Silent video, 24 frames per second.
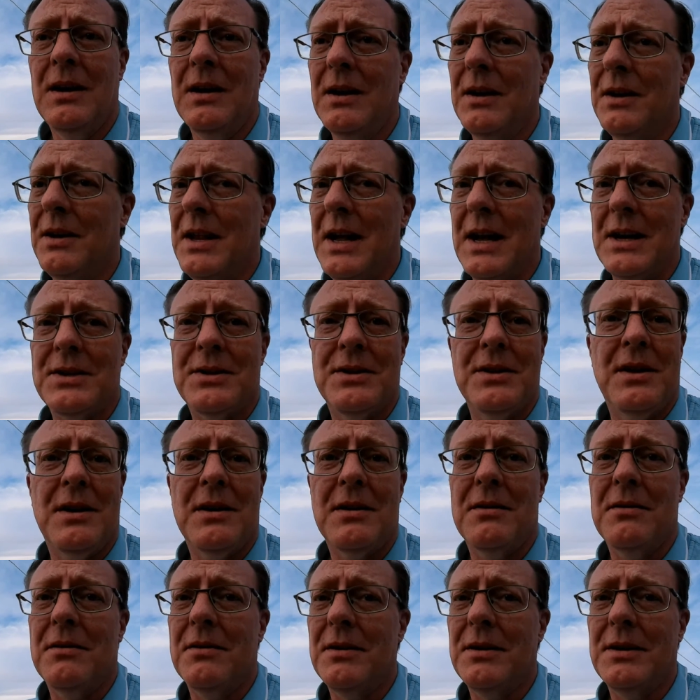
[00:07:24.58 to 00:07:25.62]
That's not
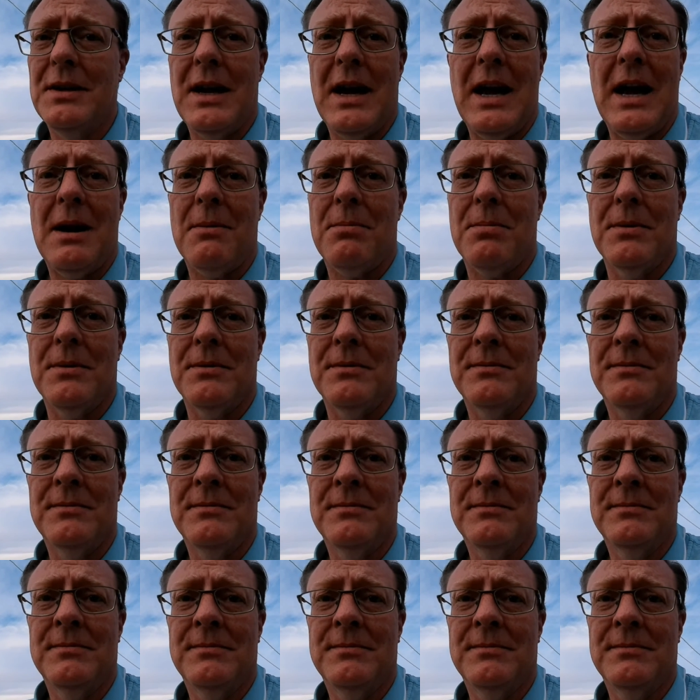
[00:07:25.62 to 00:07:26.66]
going to happen
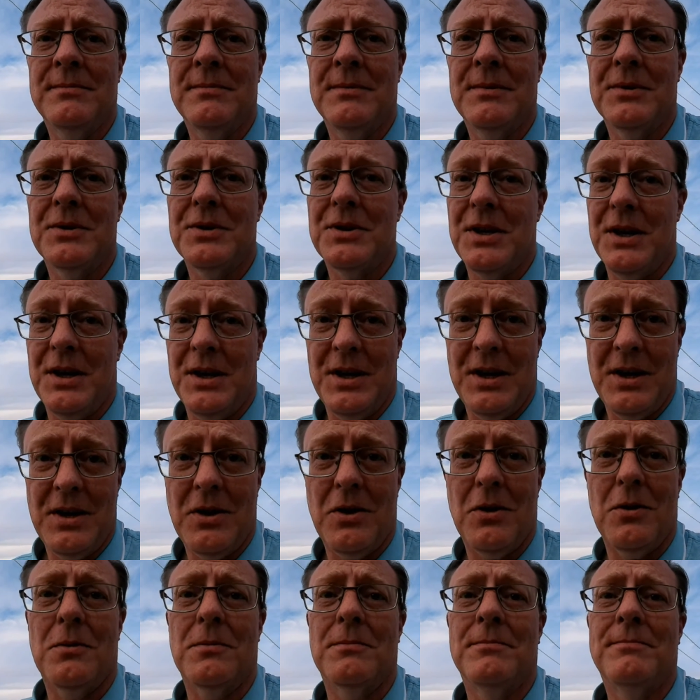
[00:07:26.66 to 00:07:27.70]
sitting at home.